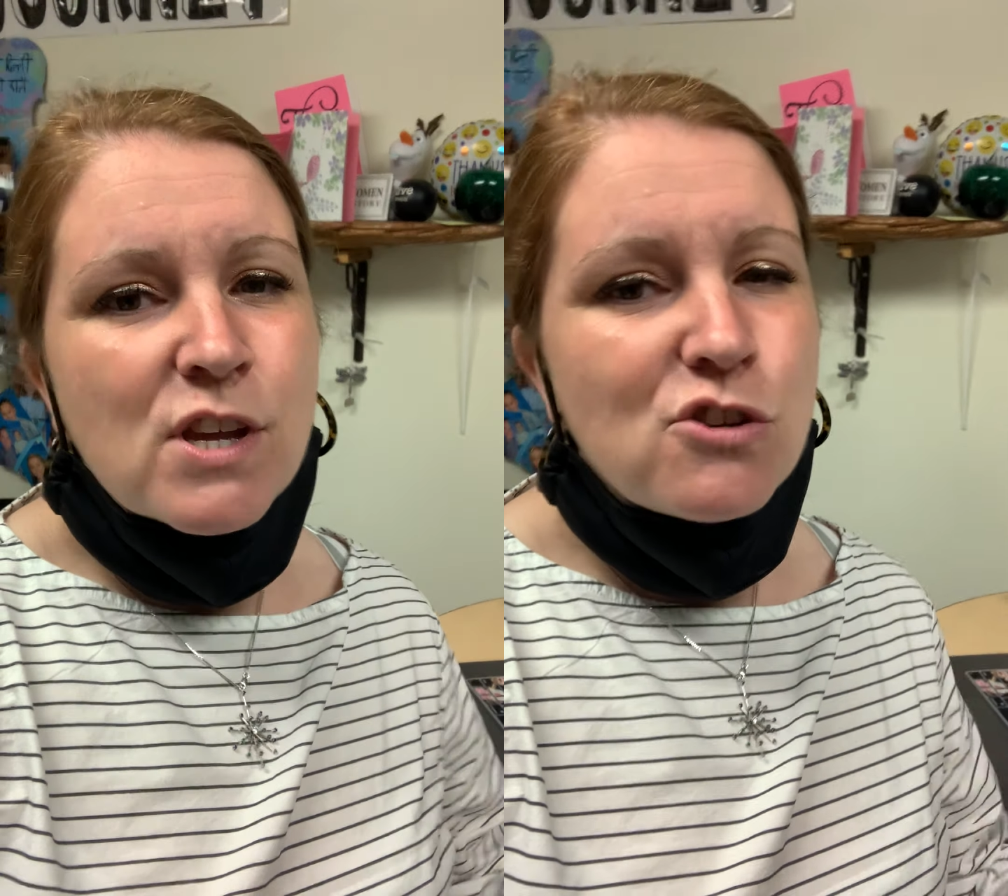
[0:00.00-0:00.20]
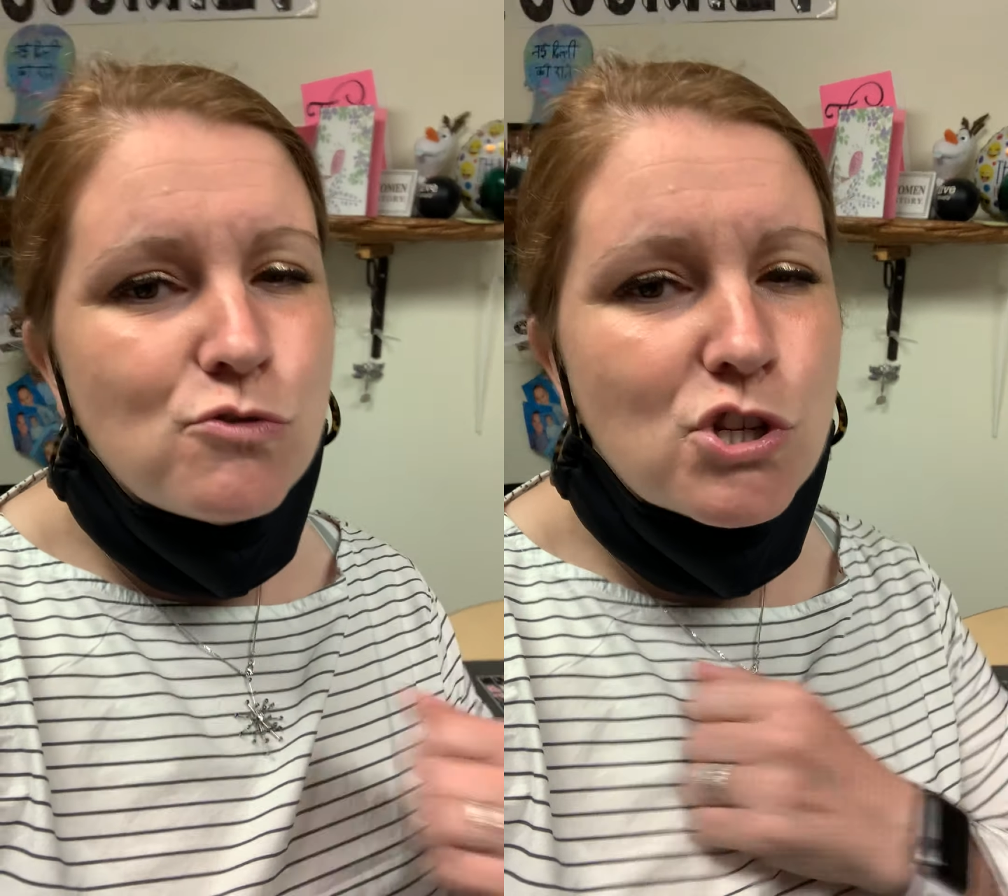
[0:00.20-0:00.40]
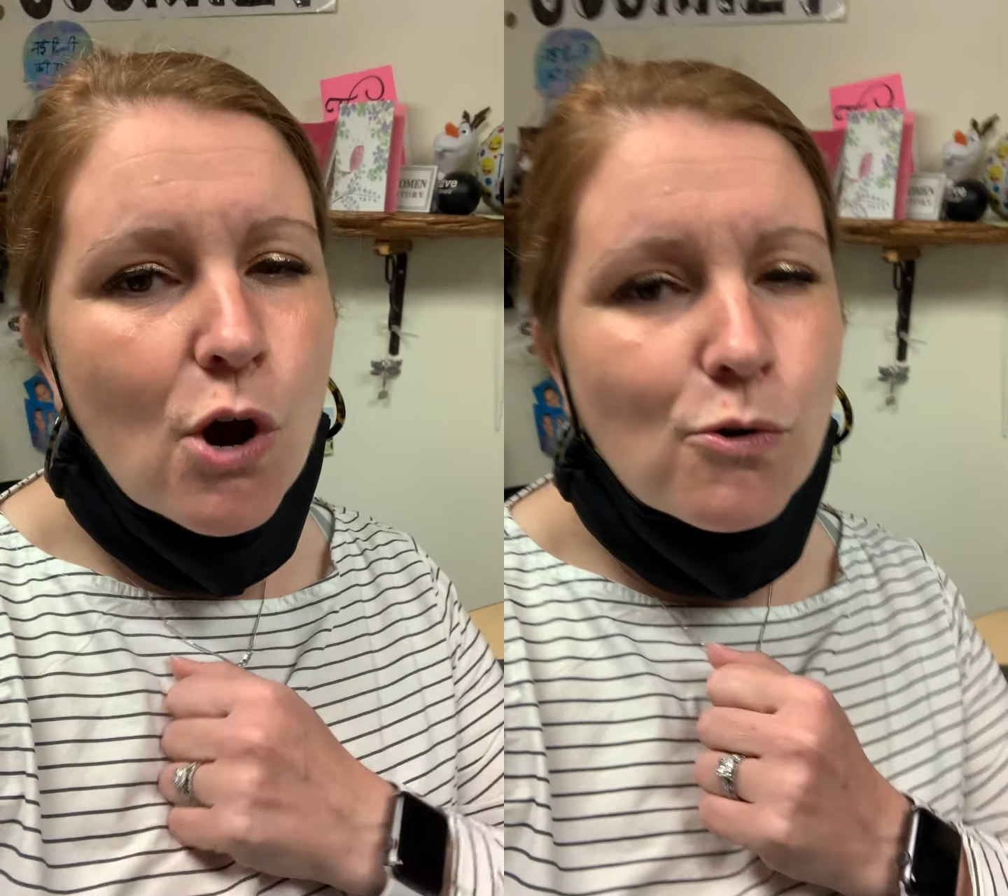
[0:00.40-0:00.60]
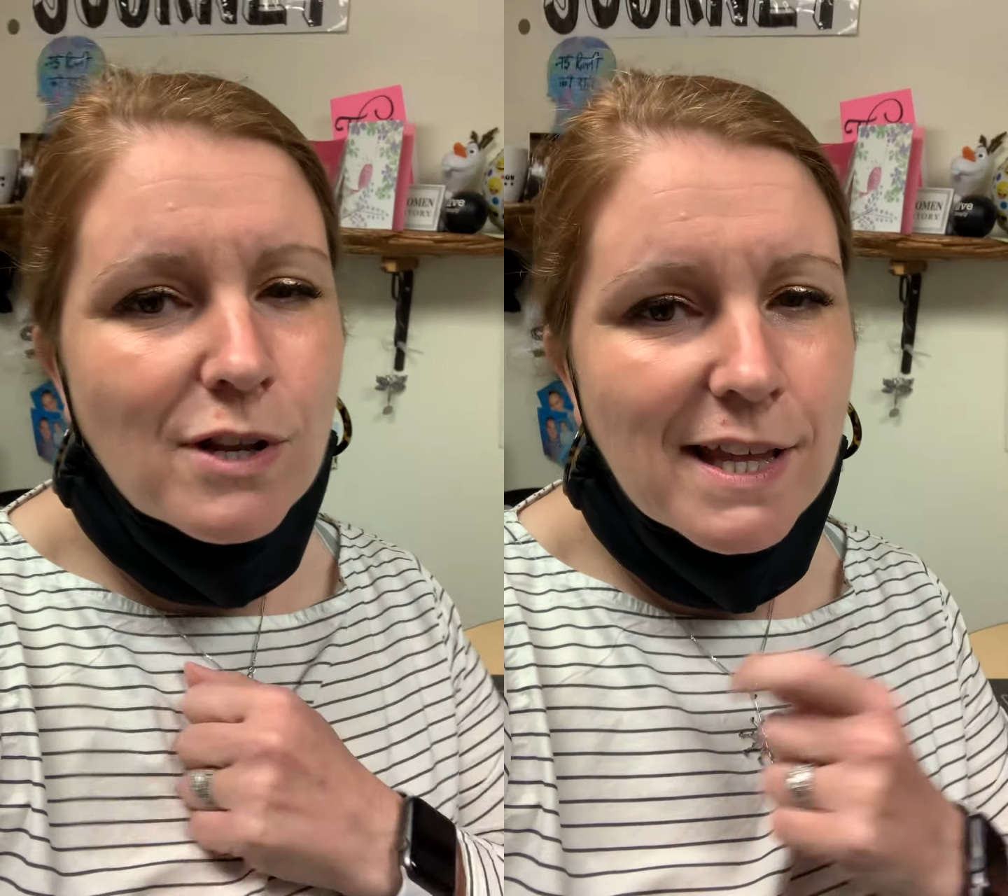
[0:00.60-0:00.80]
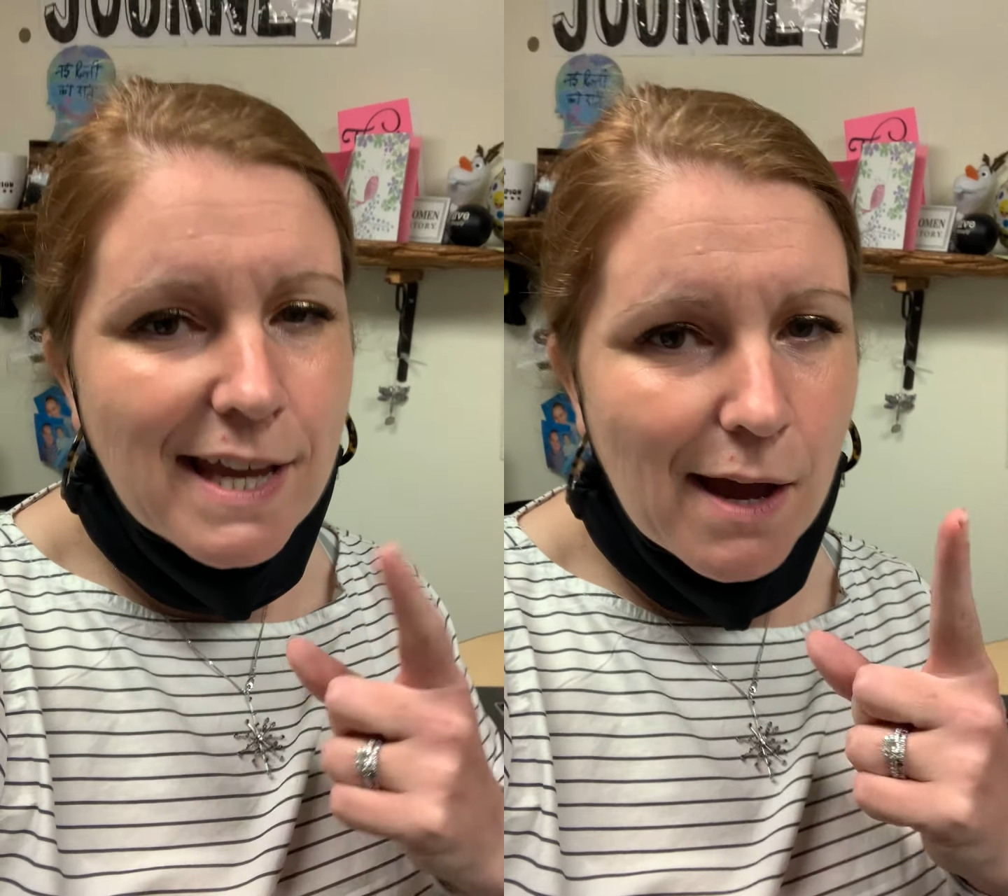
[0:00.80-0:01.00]
you
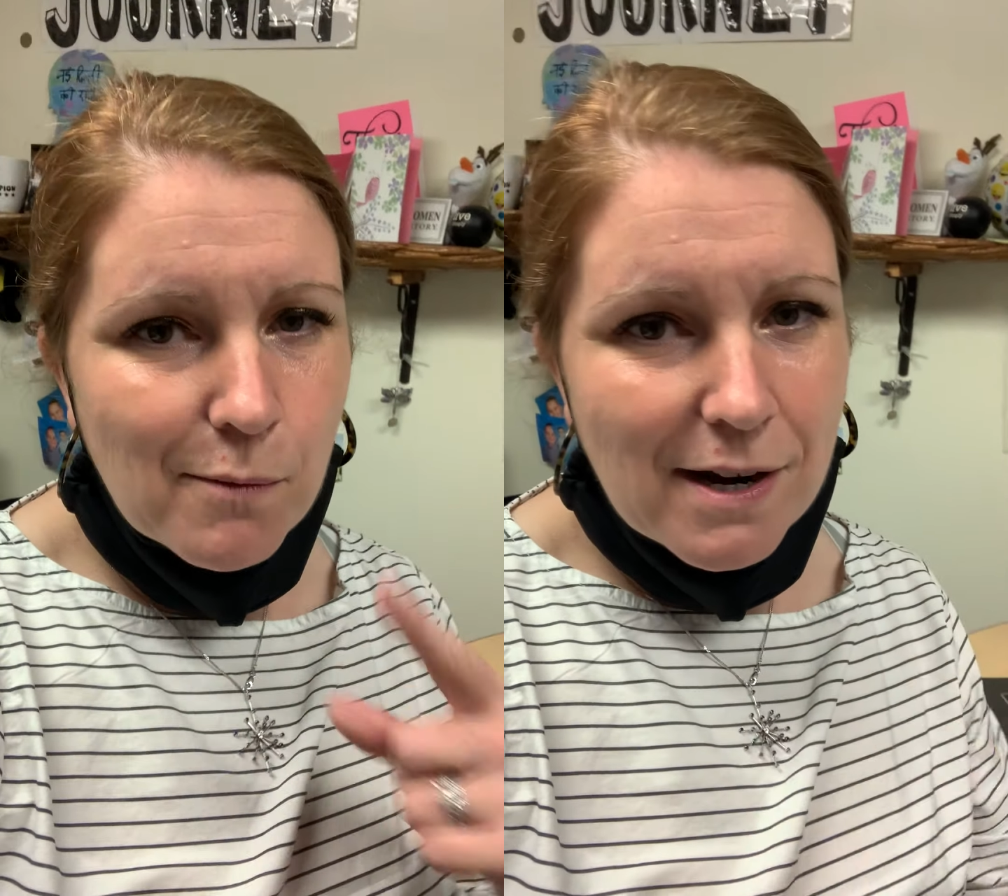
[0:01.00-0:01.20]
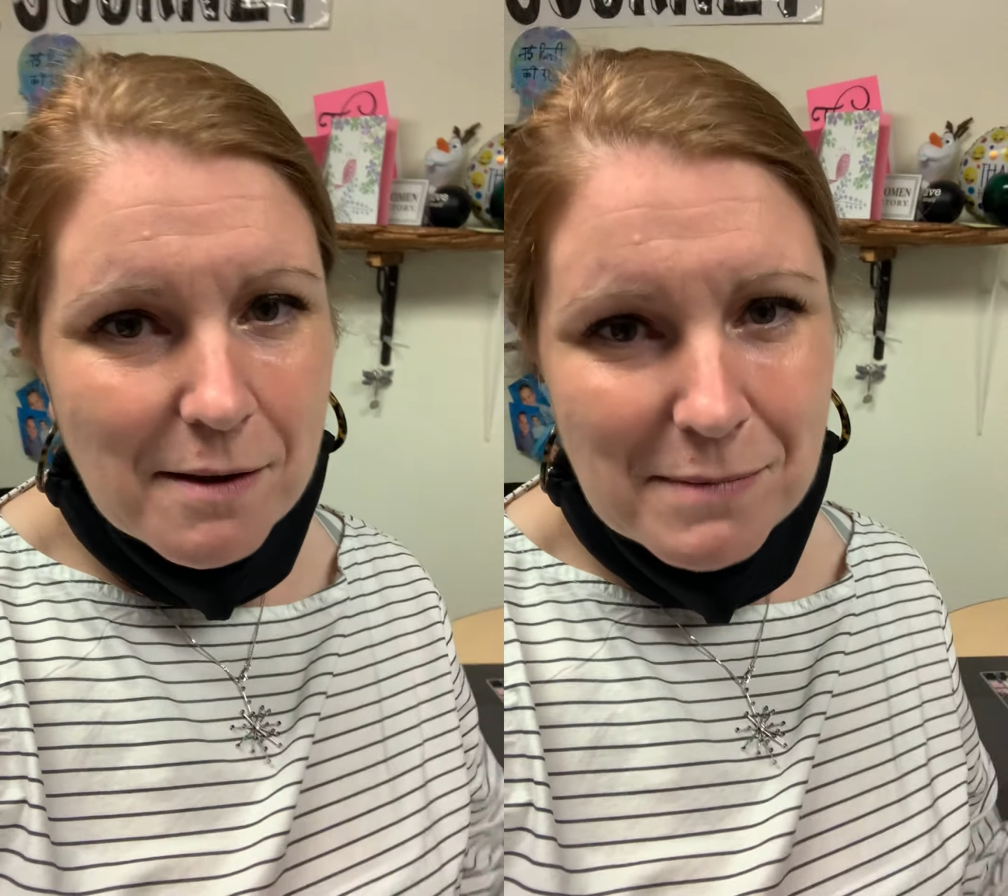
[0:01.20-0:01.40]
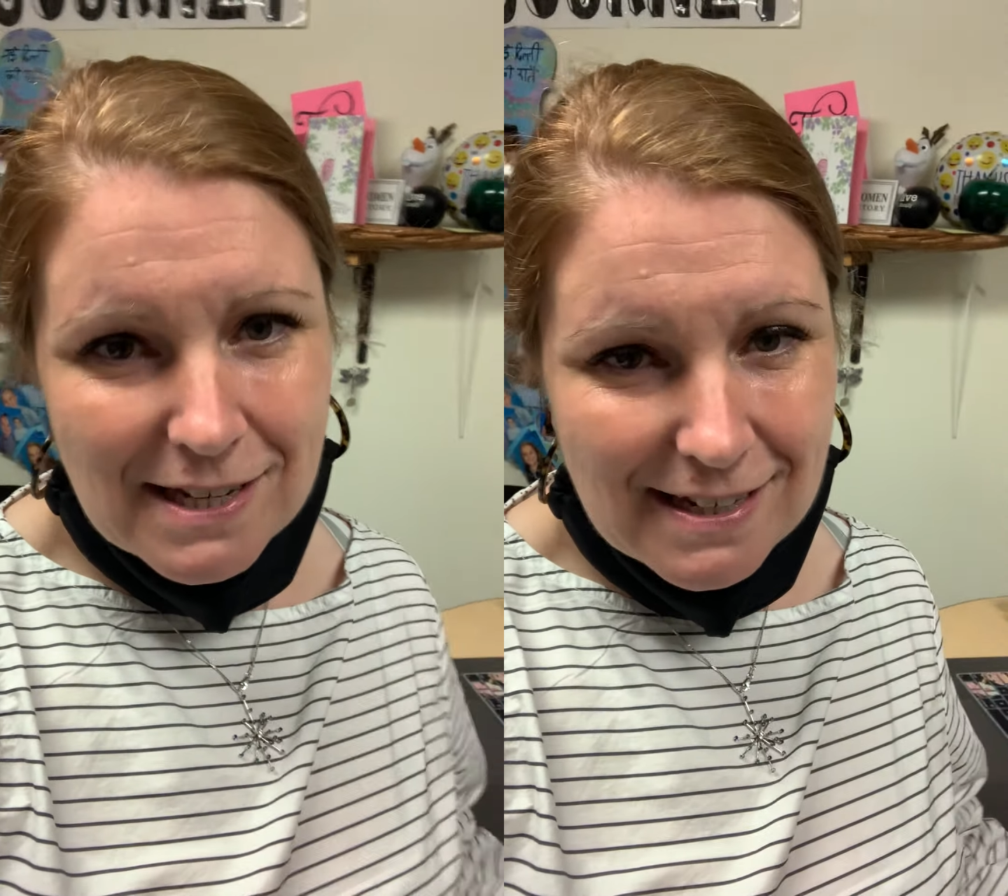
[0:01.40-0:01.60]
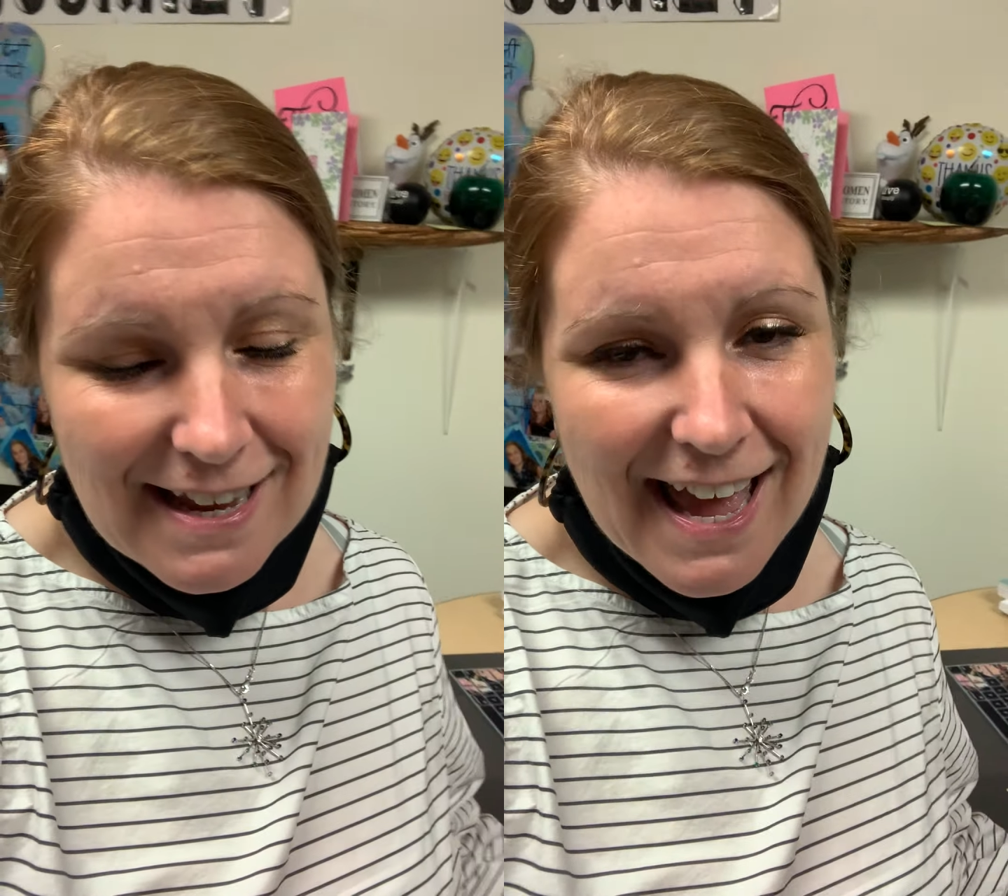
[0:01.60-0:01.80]
totally get what I mean.